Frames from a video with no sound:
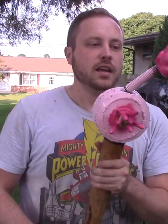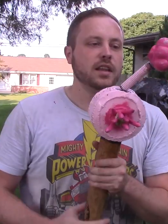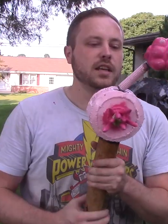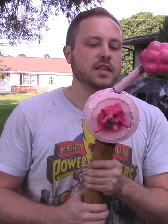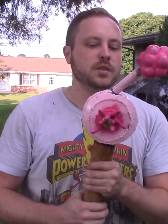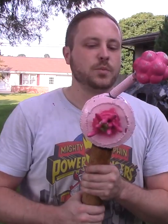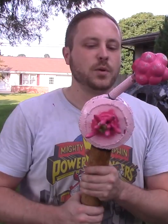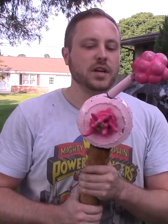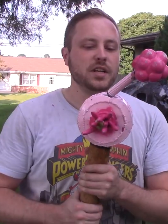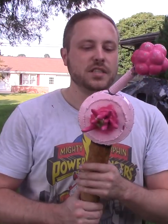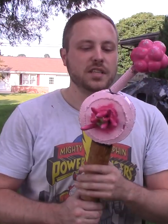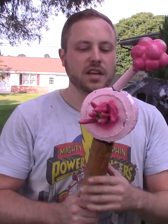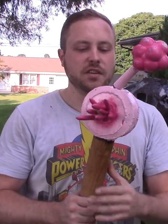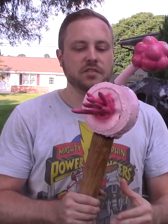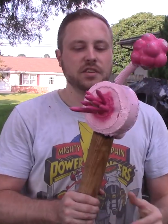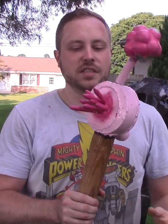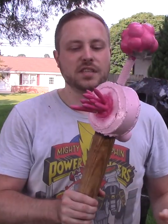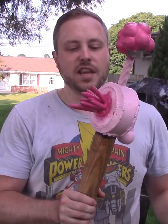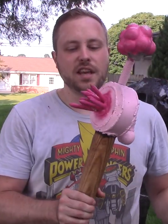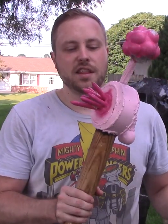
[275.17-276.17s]
I think it's pretty
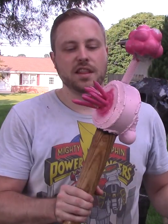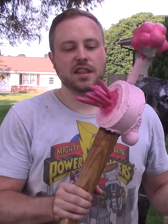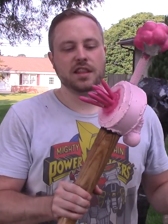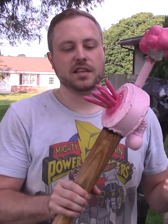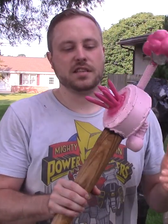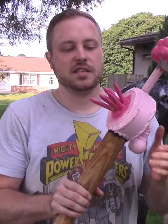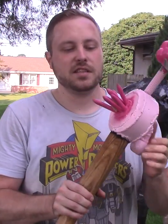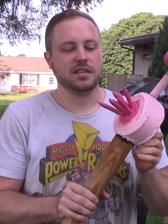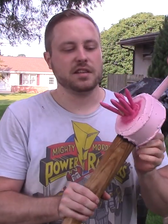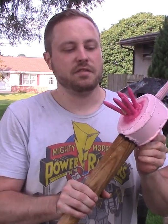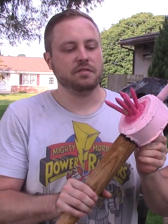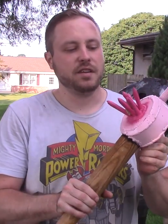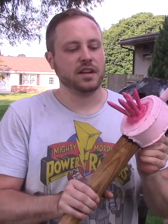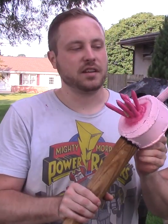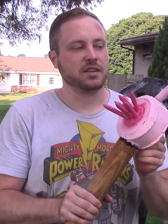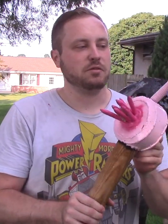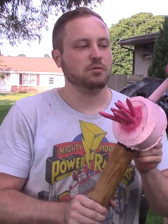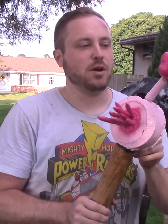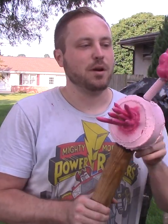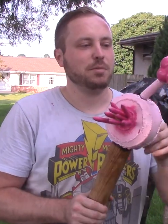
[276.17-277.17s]
safe to say that this is an
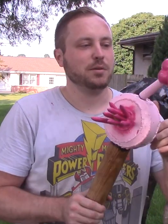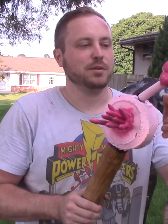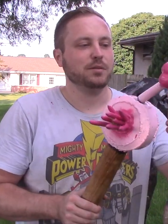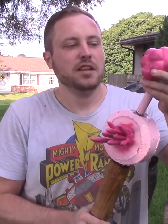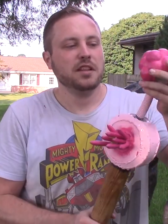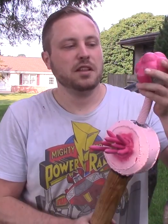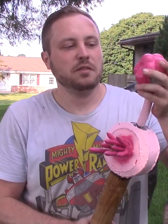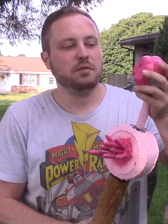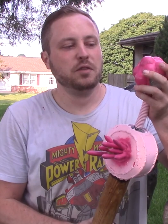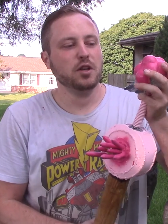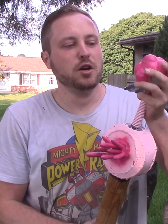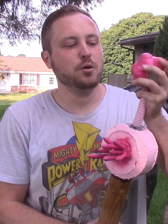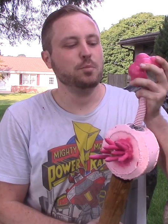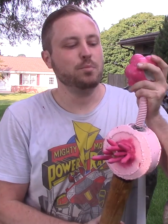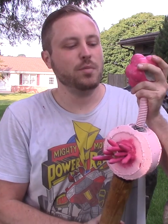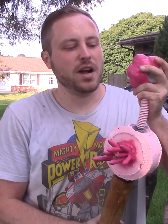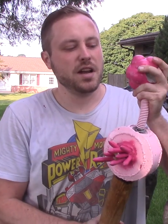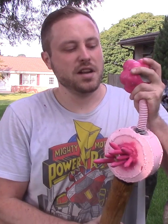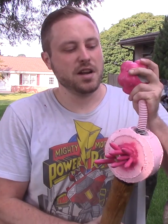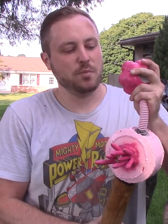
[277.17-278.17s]
effective weapon. The
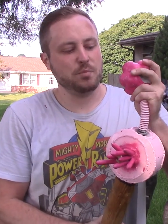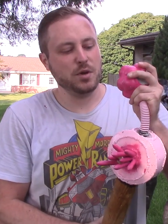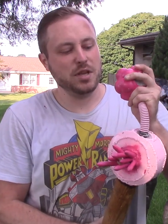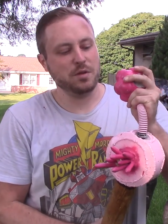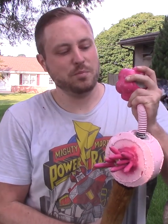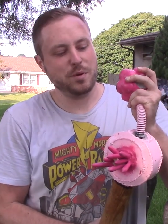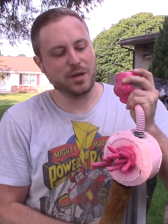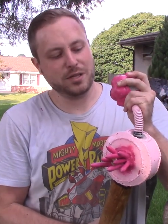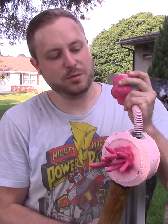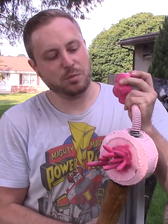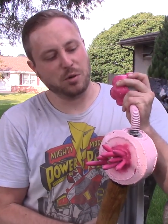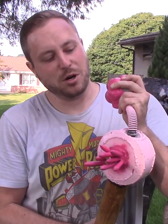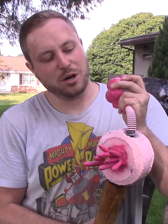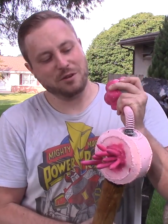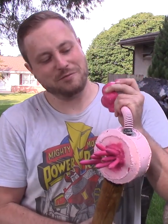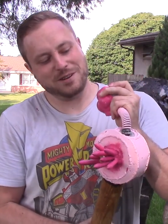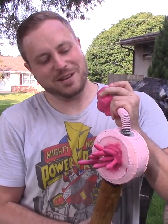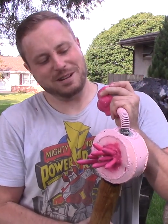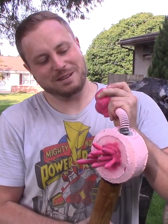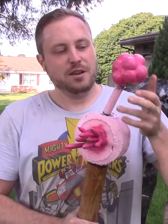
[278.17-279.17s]
flube might not be the best
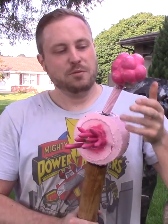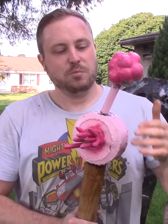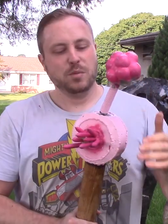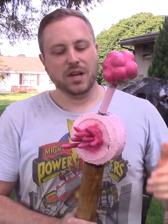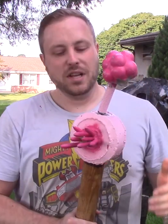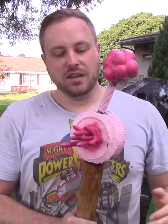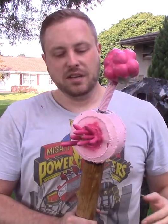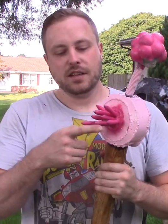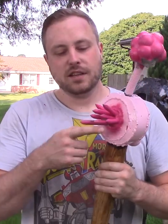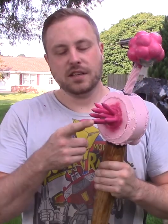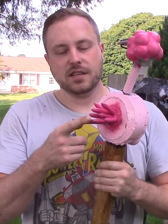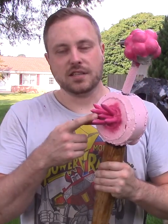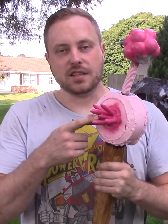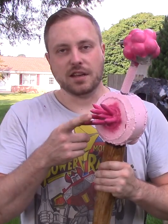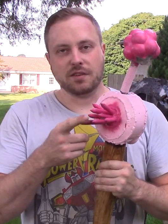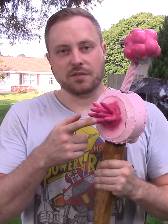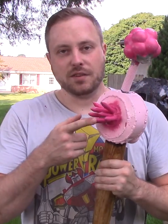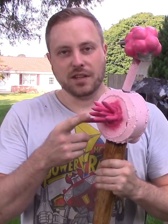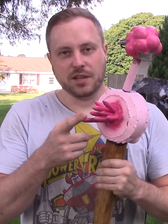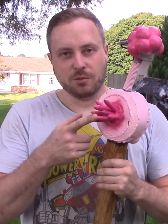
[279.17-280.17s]
part of it, but
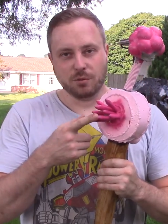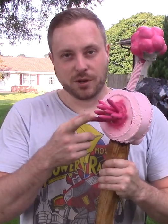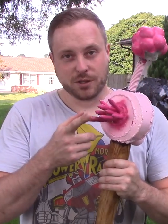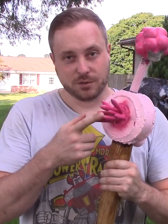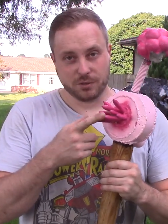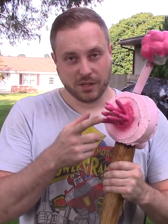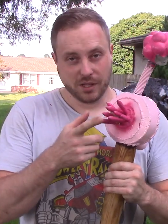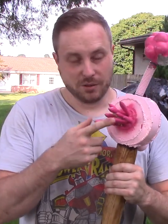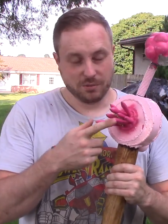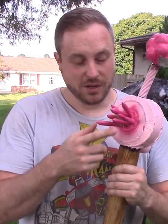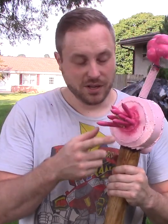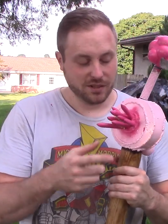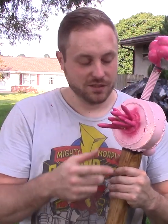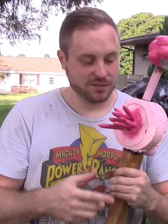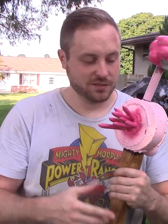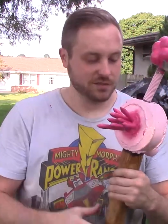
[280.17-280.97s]
this definitely works really well.